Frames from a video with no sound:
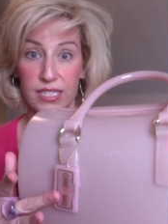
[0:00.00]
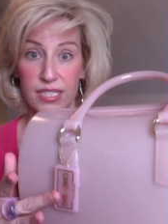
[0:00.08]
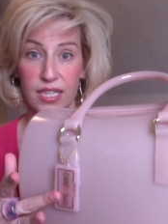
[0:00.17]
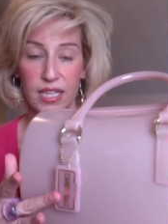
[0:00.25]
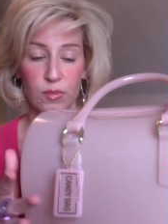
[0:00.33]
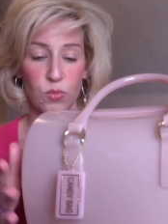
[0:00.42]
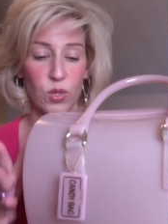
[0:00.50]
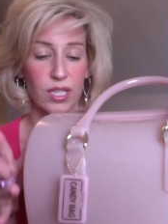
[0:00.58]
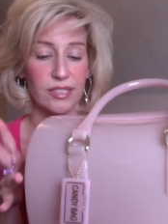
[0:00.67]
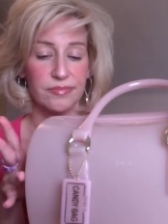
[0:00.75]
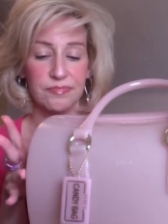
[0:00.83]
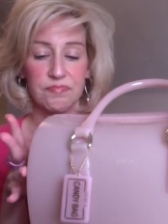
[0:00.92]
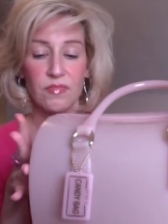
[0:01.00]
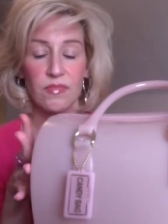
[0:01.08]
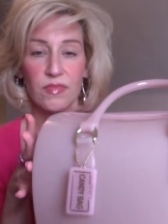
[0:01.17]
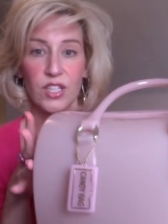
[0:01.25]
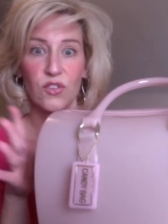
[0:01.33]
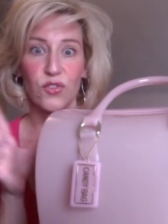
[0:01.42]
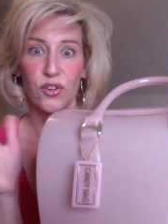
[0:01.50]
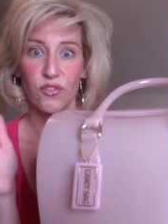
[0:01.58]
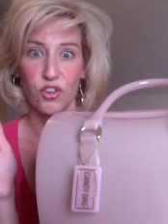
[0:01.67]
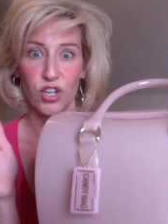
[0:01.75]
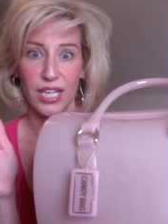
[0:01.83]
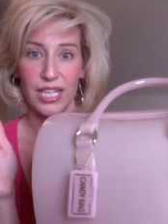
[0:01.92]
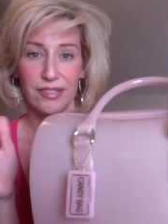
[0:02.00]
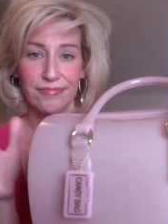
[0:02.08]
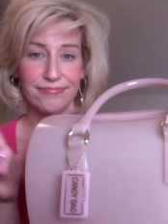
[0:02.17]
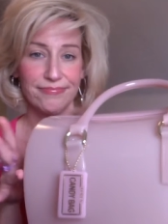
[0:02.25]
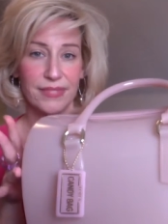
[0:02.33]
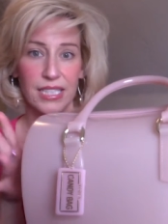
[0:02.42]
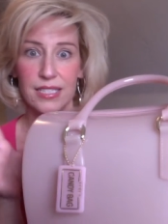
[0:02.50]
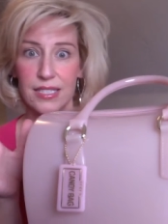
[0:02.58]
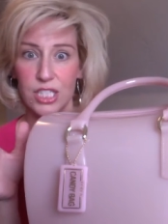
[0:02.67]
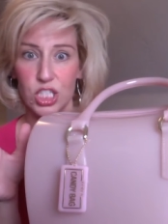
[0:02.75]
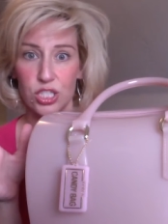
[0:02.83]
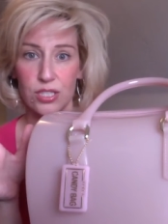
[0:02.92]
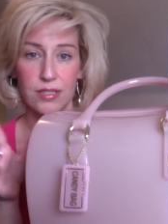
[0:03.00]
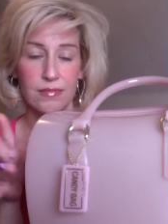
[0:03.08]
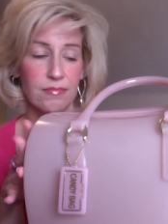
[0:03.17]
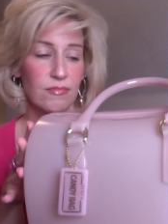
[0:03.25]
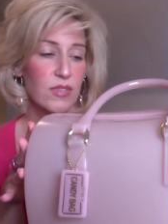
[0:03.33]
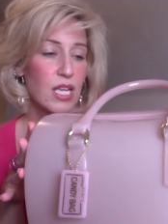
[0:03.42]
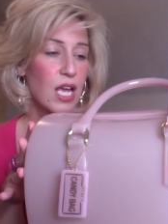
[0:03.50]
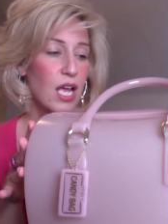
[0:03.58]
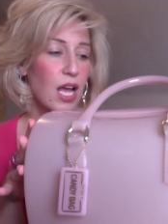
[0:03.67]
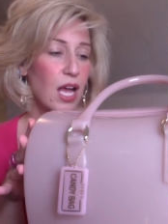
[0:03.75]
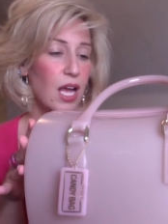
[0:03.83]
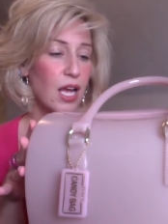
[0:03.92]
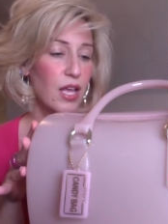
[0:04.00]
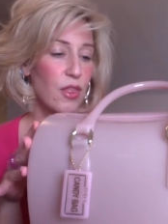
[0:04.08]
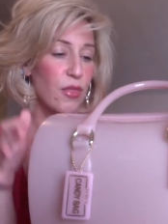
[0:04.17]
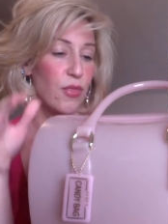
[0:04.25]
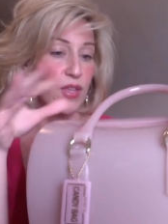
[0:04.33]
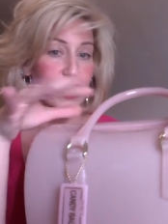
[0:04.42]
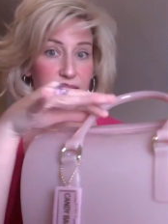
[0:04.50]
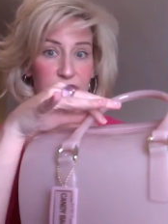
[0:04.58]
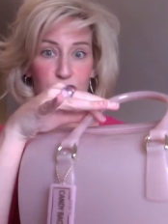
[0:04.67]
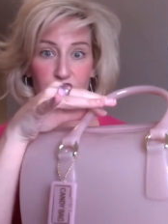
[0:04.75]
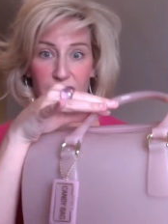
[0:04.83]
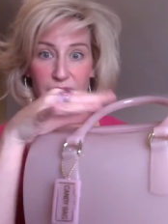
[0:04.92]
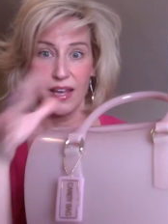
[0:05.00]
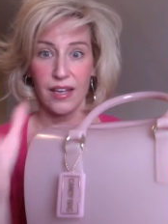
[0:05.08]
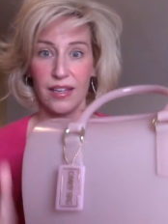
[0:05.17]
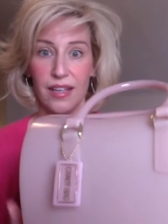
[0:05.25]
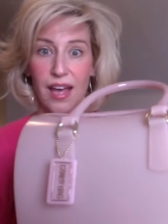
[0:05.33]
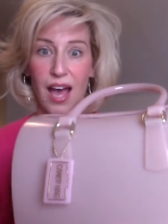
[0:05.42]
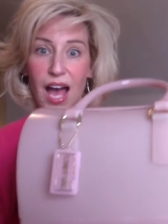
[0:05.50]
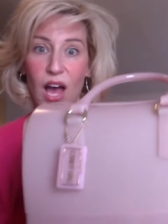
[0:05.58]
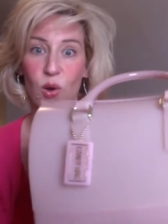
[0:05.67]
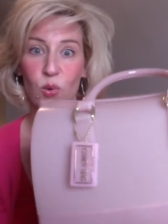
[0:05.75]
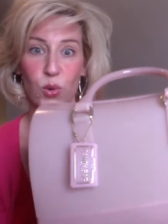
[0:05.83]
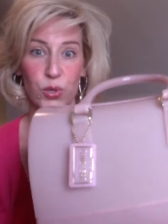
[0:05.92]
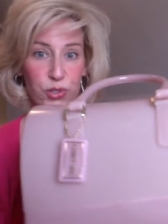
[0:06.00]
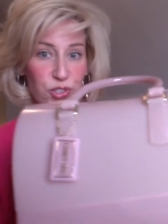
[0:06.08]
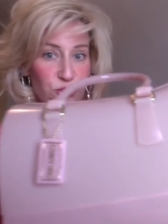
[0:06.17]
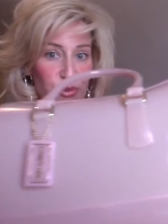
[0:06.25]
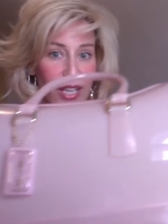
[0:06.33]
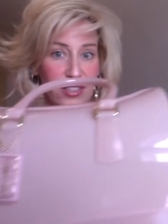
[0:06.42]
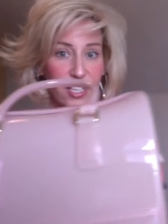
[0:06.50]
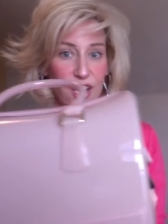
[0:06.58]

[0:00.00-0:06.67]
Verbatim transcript: sent them one for free, as they should. Uh, this bag uh, ordered directly